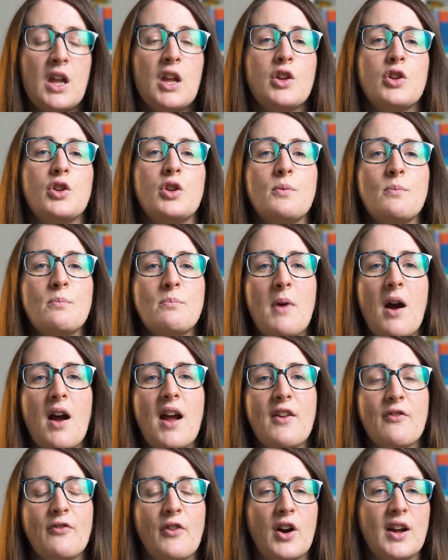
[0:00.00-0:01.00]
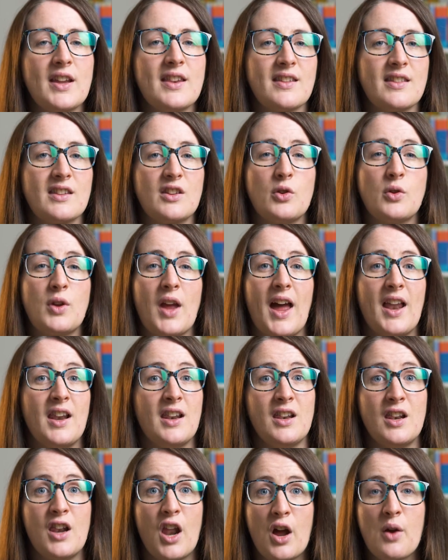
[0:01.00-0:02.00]
You might find that you get a
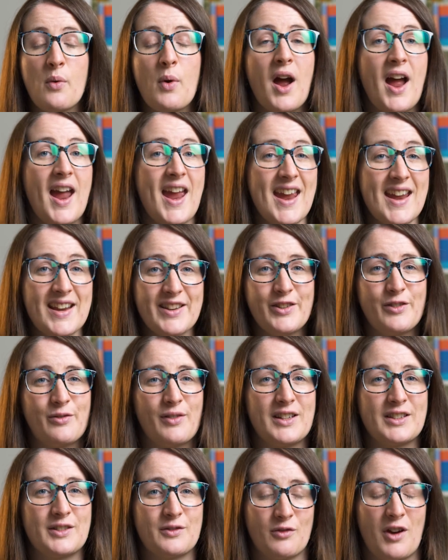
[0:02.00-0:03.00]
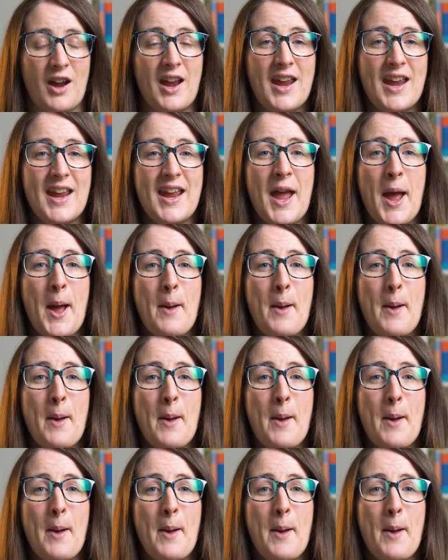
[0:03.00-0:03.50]
lower interest rate,